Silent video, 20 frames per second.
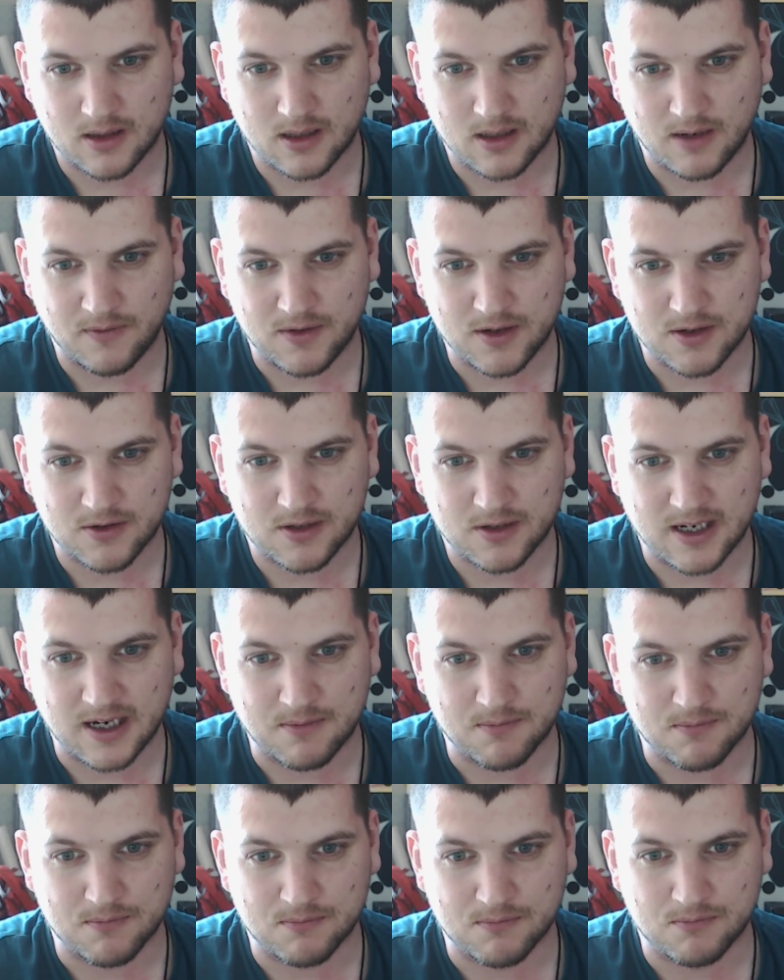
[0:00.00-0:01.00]
if you're
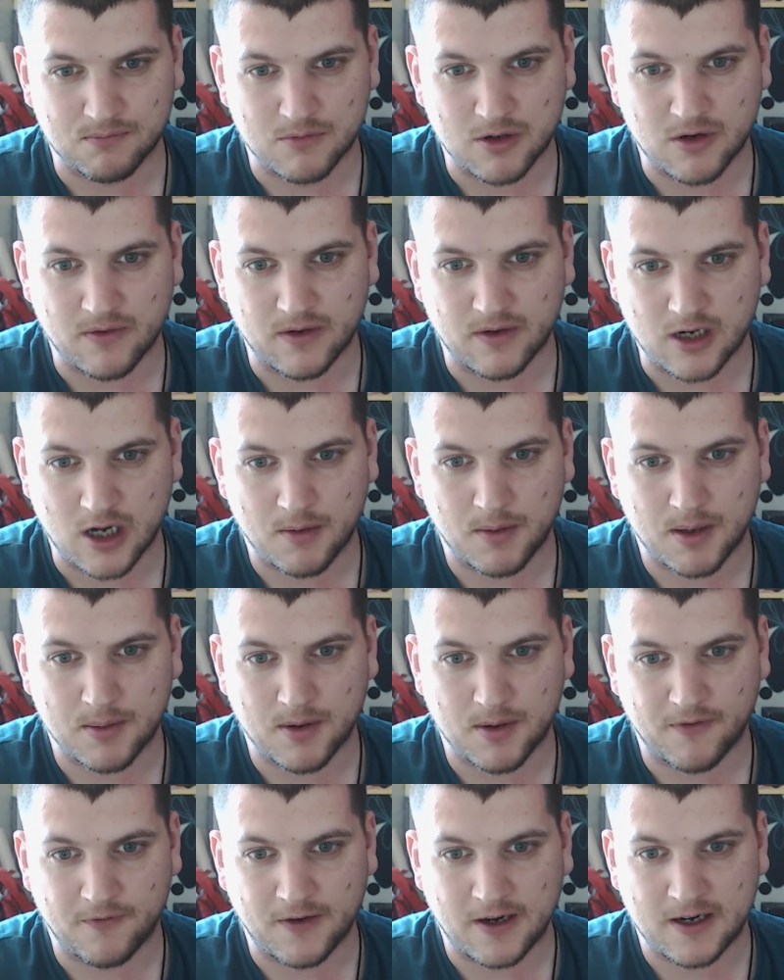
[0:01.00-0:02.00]
like more of a comic
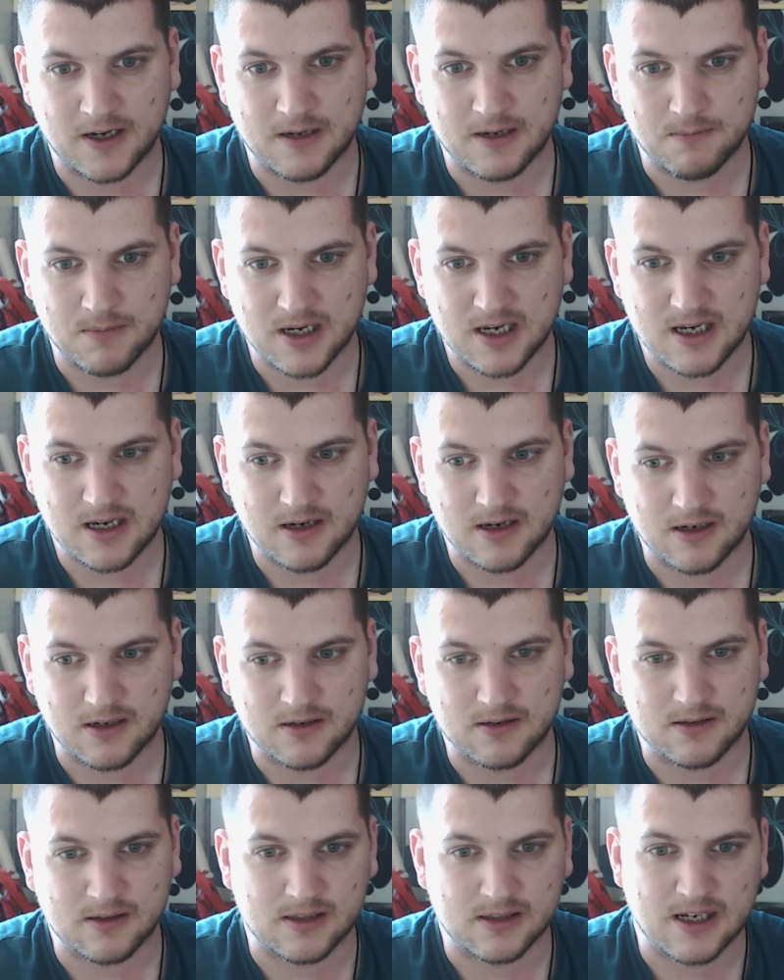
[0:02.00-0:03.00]
book fan than me, you
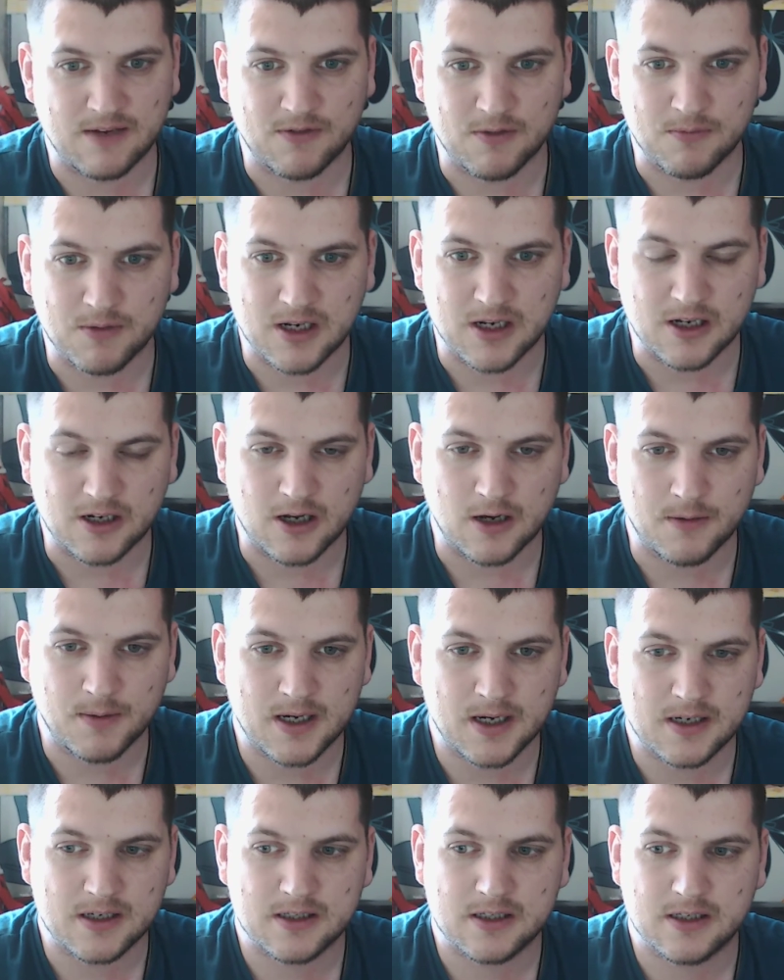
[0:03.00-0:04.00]
could leave them in the
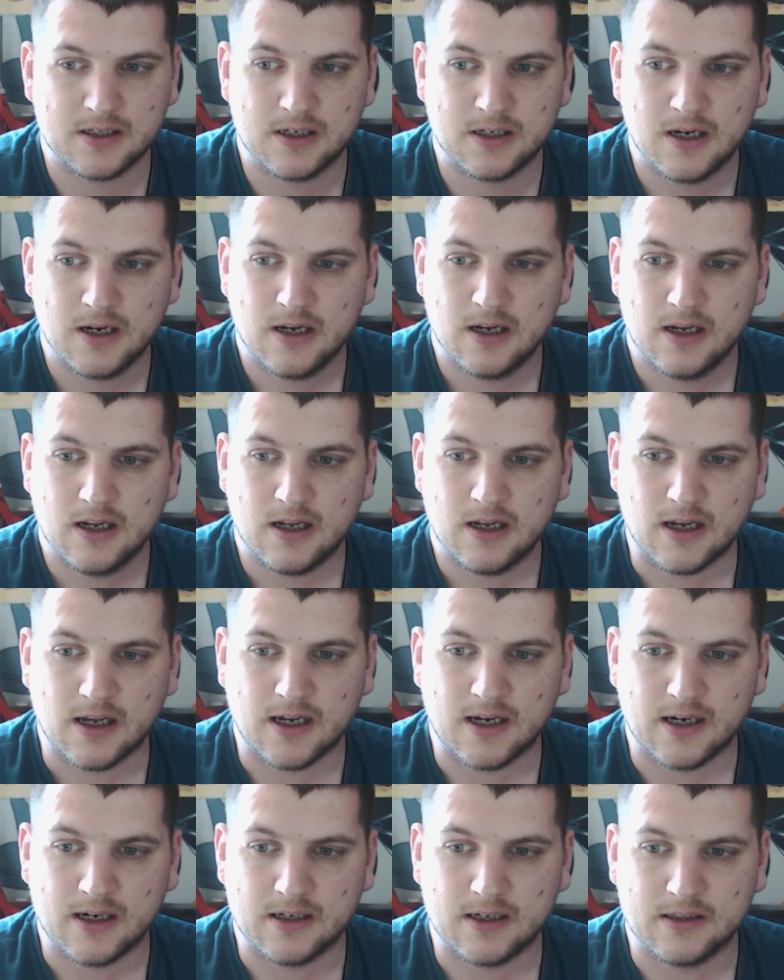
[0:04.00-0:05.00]
comments,
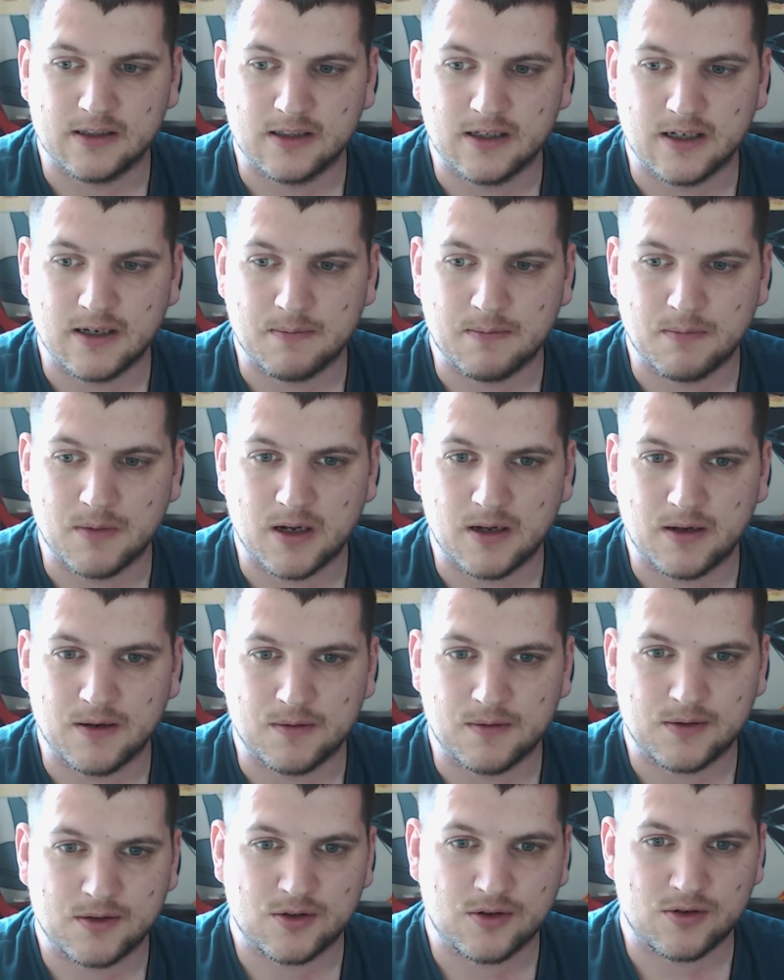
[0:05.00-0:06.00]
and
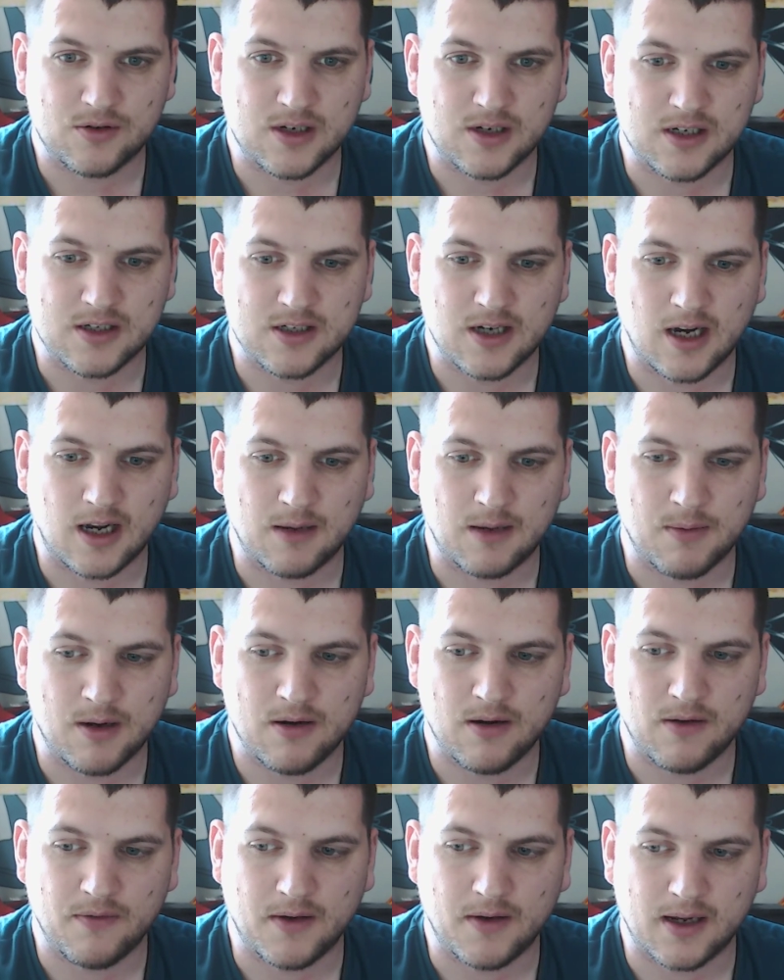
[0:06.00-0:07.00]
I'll try and check them
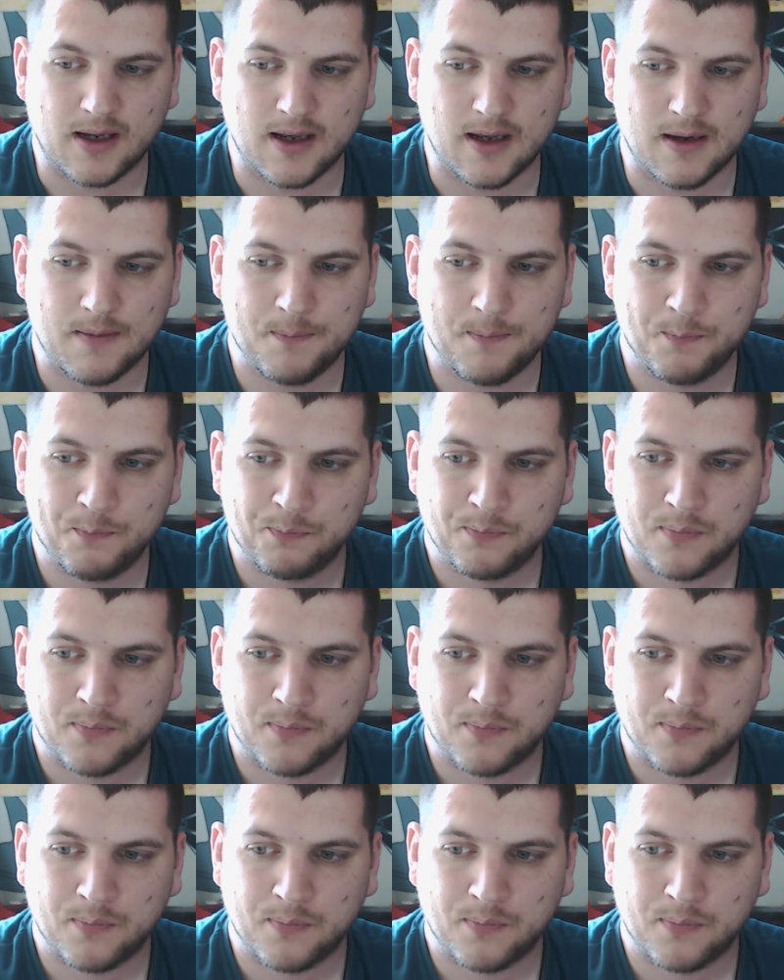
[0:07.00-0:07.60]
out if I can.